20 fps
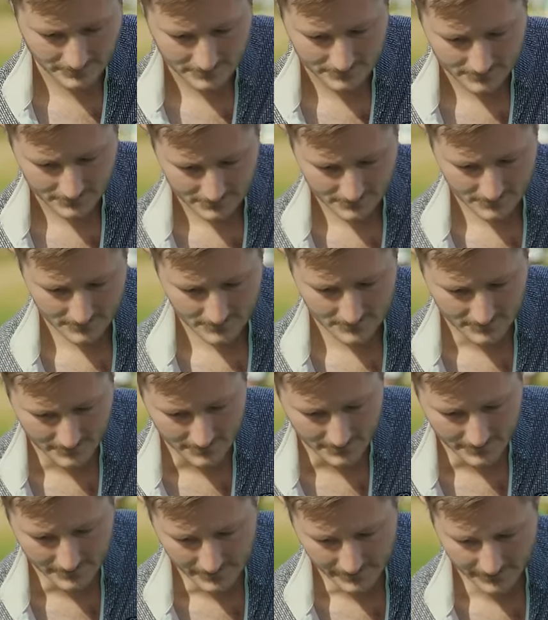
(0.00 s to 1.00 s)

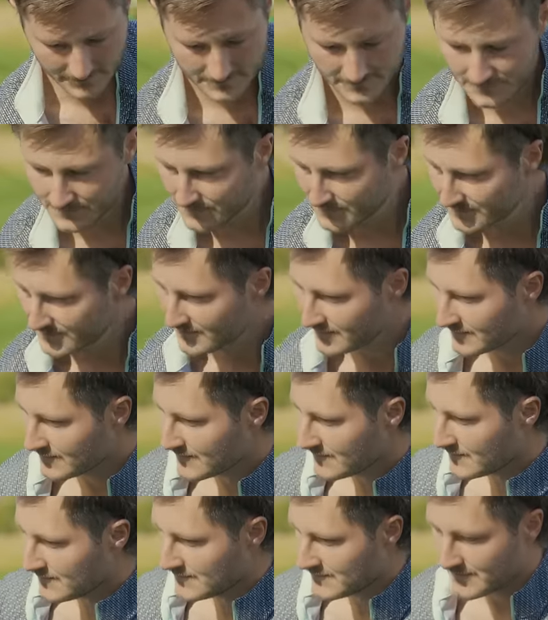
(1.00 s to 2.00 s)

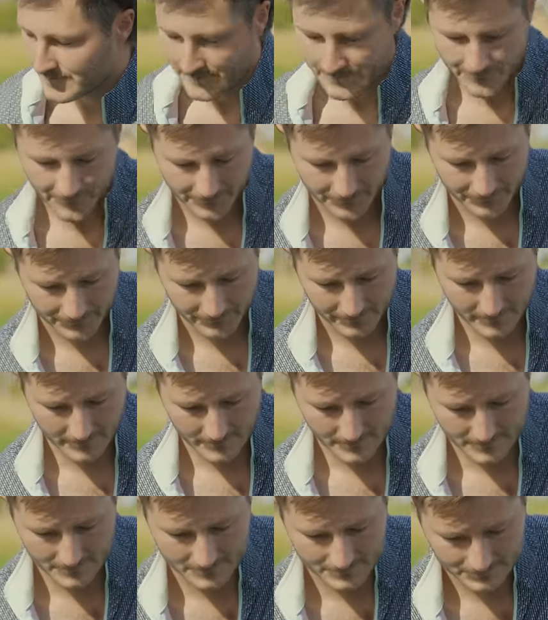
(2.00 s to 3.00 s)

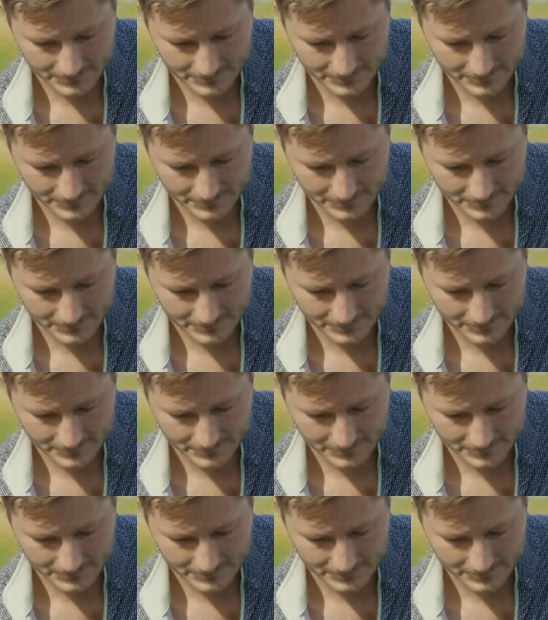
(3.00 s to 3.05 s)
No one is speaking in this clip.